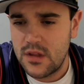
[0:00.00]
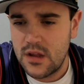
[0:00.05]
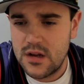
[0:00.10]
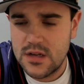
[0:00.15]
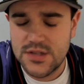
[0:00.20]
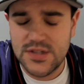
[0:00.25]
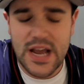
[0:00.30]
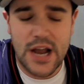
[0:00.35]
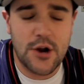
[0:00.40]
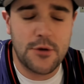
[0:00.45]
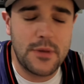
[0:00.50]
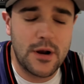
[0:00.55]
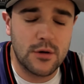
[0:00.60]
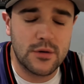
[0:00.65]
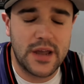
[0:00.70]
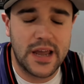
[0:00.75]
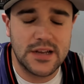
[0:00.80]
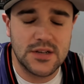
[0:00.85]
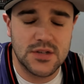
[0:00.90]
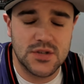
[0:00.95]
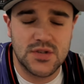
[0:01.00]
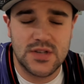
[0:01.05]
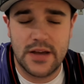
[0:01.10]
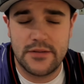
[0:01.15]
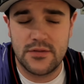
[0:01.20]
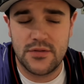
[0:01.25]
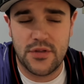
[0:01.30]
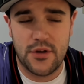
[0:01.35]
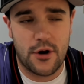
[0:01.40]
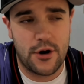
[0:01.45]
Sacramento Kings at
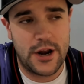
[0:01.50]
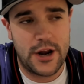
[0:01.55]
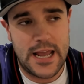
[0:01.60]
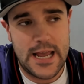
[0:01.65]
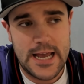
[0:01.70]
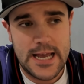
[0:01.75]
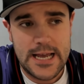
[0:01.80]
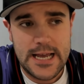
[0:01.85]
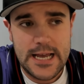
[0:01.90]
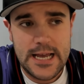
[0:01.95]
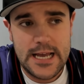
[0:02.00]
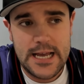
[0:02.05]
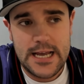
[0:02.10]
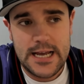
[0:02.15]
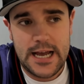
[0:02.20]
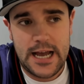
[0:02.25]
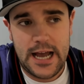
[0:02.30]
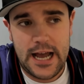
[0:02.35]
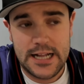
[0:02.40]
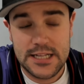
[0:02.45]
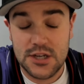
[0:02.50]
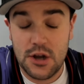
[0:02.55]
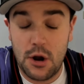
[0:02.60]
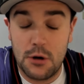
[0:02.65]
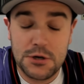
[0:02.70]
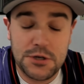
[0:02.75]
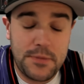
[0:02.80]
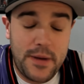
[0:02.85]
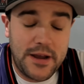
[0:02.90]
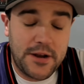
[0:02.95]
7:30 at
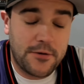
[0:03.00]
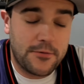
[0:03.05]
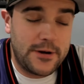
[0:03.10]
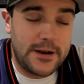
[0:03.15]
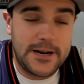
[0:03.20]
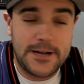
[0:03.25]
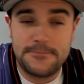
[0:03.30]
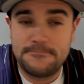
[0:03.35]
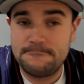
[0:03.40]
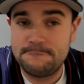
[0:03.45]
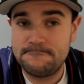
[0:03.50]
Scotiabank Arena.